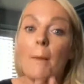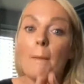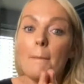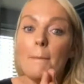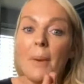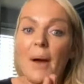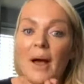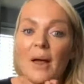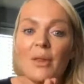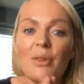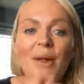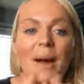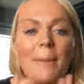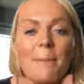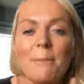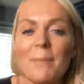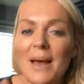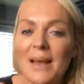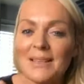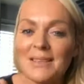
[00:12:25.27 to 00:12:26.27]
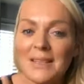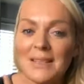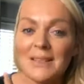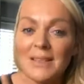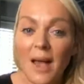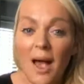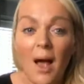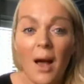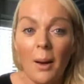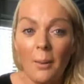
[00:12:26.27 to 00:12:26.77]
But that messes
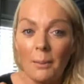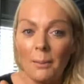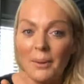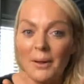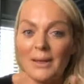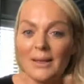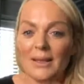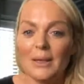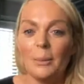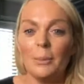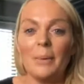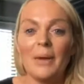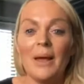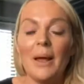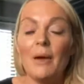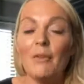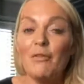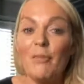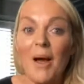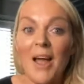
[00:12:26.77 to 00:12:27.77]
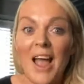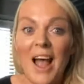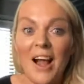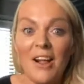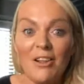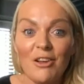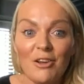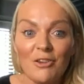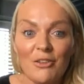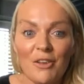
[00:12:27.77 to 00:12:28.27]
up a little bit of my
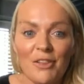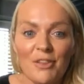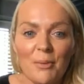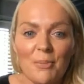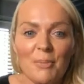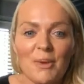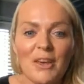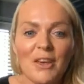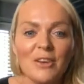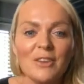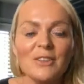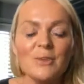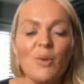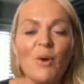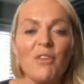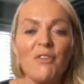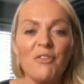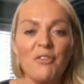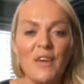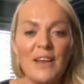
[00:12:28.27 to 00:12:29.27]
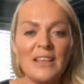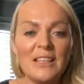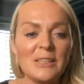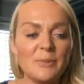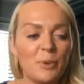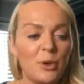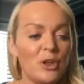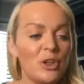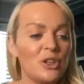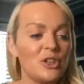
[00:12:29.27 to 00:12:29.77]
algorithm, because what
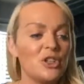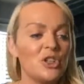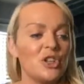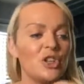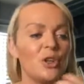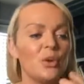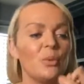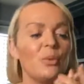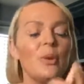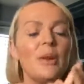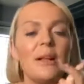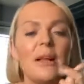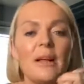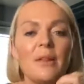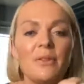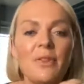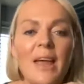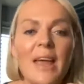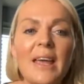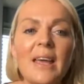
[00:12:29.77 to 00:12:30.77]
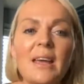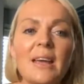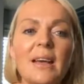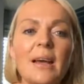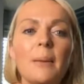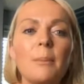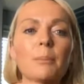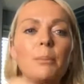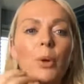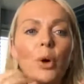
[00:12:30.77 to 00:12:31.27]
Facebook can do,
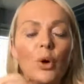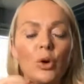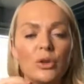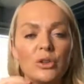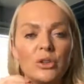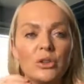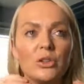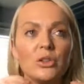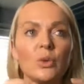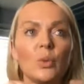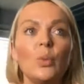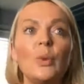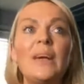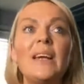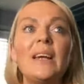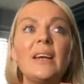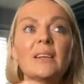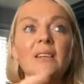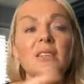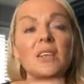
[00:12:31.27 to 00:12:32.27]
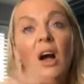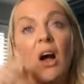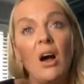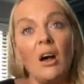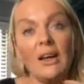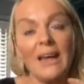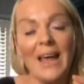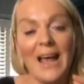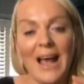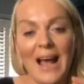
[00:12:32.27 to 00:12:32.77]
we can
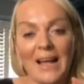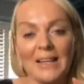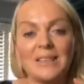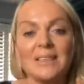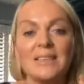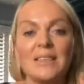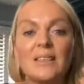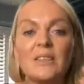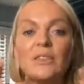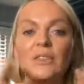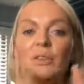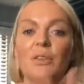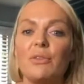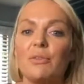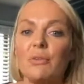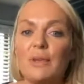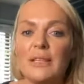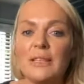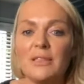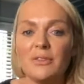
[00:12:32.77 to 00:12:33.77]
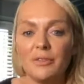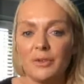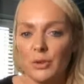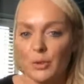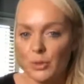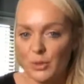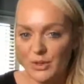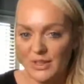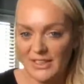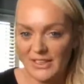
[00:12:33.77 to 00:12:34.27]
target ads into 3
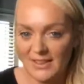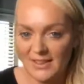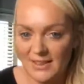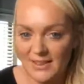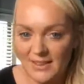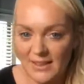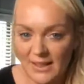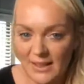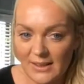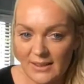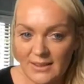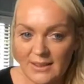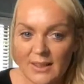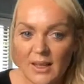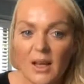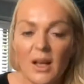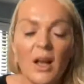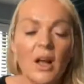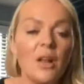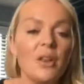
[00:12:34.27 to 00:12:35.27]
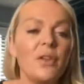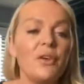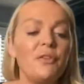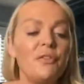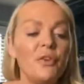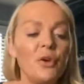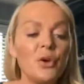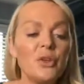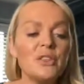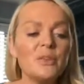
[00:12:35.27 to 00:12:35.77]
different audiences. The
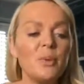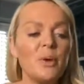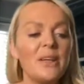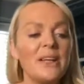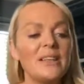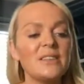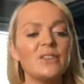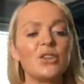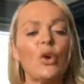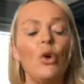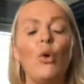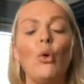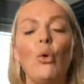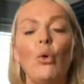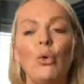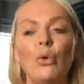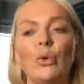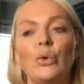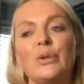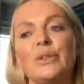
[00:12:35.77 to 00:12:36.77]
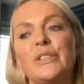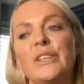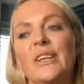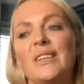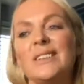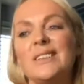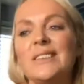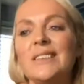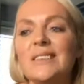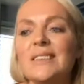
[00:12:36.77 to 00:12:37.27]
first one is core
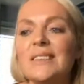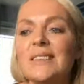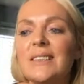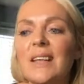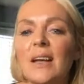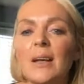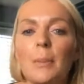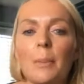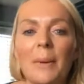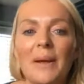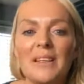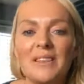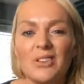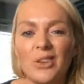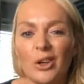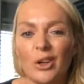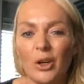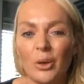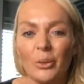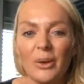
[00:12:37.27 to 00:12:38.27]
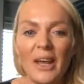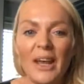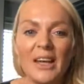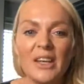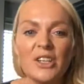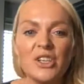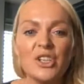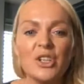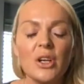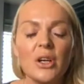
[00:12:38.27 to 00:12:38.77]
audience. This is kind of based on
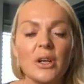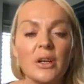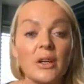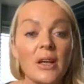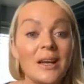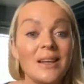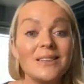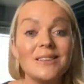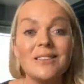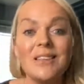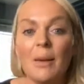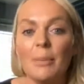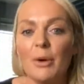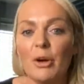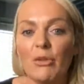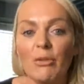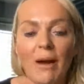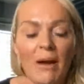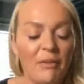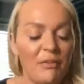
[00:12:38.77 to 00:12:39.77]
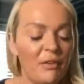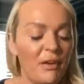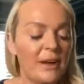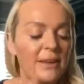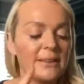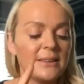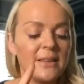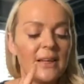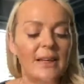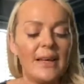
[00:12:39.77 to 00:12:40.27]
location,
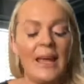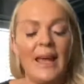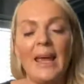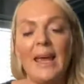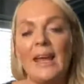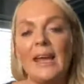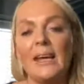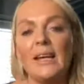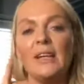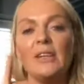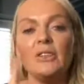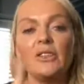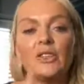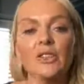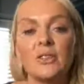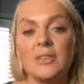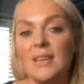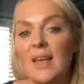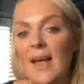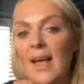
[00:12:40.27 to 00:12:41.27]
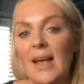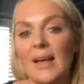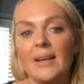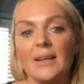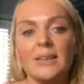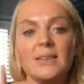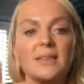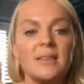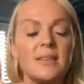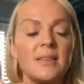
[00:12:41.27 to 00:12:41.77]
demographics like age,
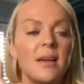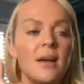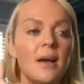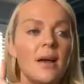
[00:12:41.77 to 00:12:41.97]
sex,